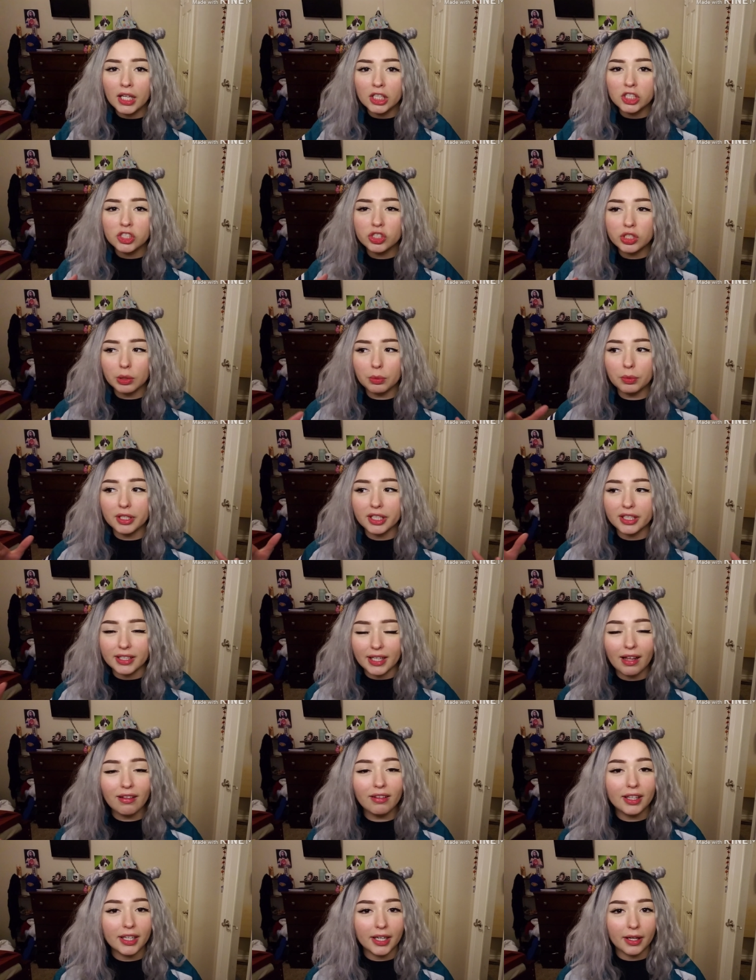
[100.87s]
she would
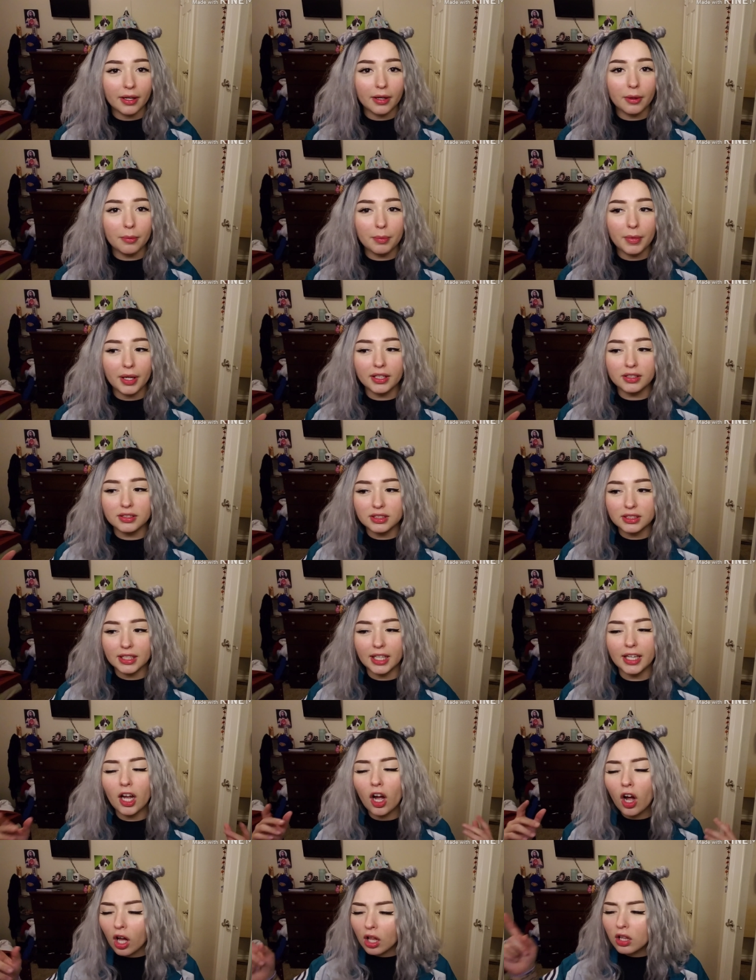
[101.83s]
yell at him and
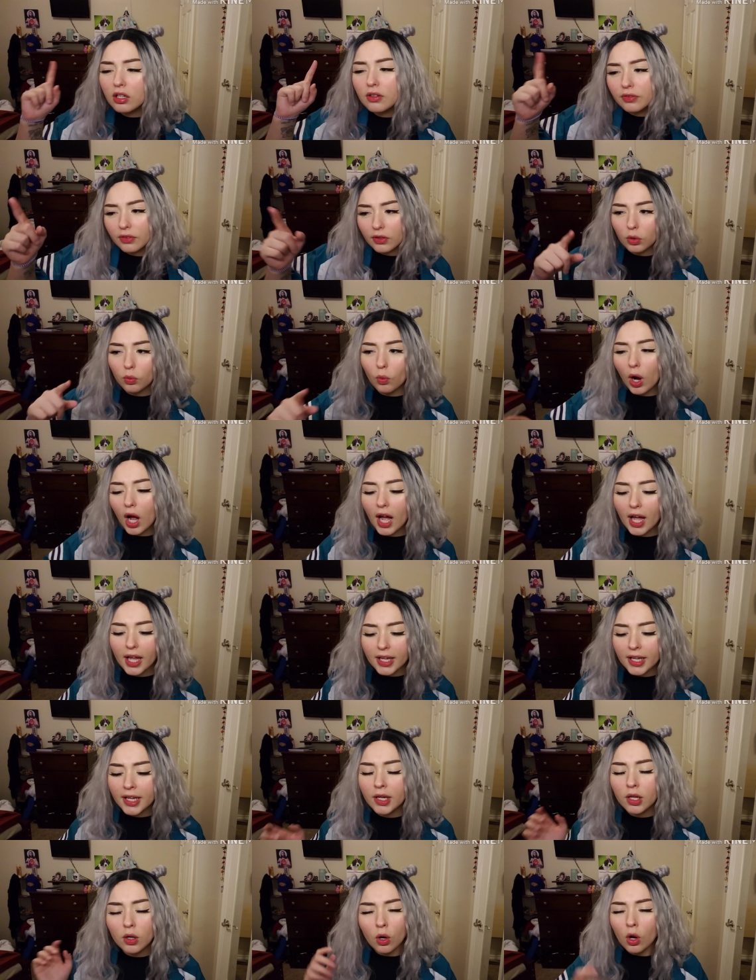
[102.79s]
say, Oliver
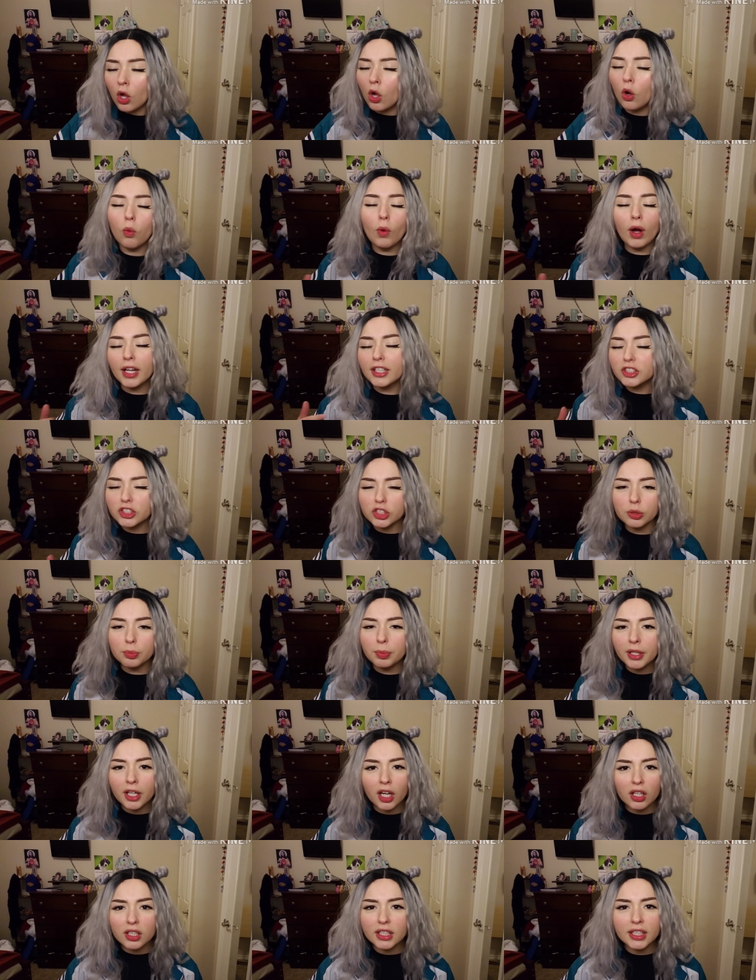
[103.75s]
Wyatt, why did you
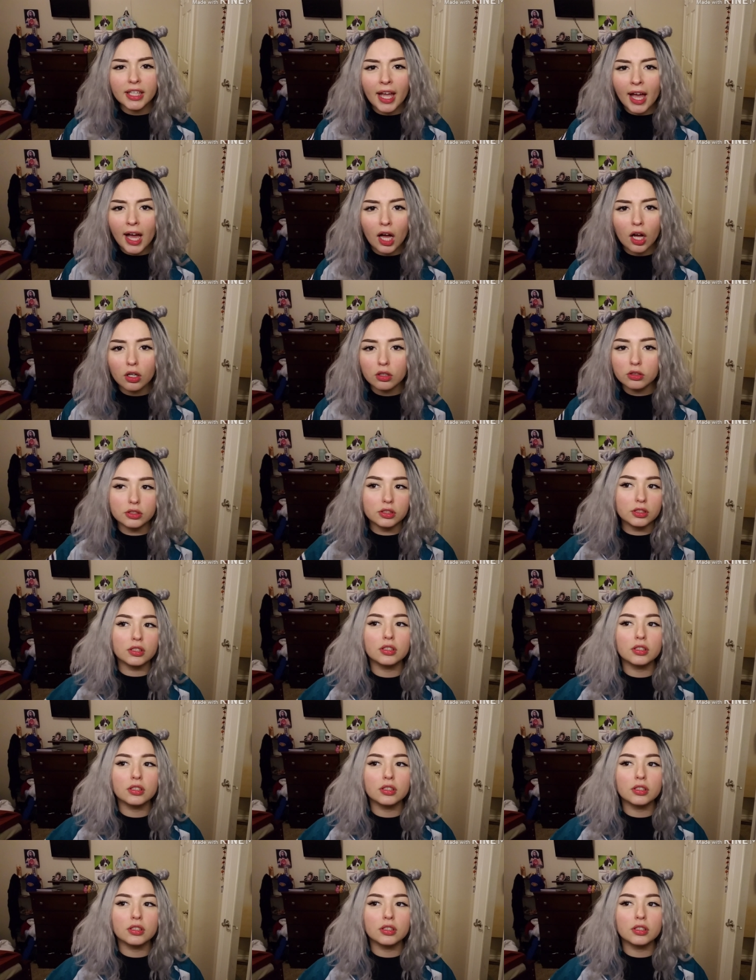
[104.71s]
pee on the couch?